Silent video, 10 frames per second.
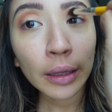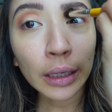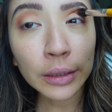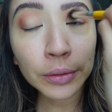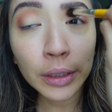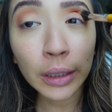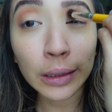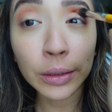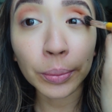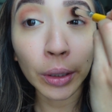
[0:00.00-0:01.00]
That's where I
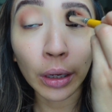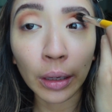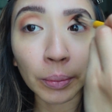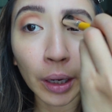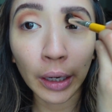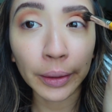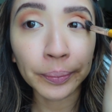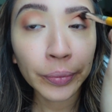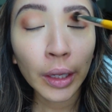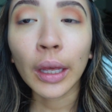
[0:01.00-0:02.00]
like to put mine.
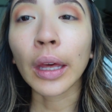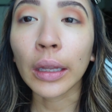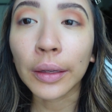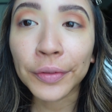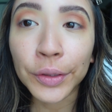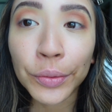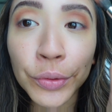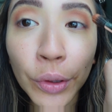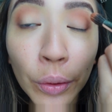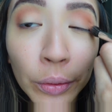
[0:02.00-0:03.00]
And if you
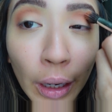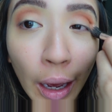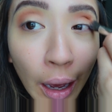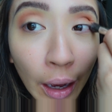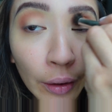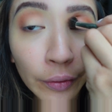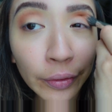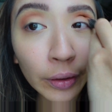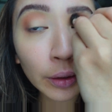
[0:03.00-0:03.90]
don't have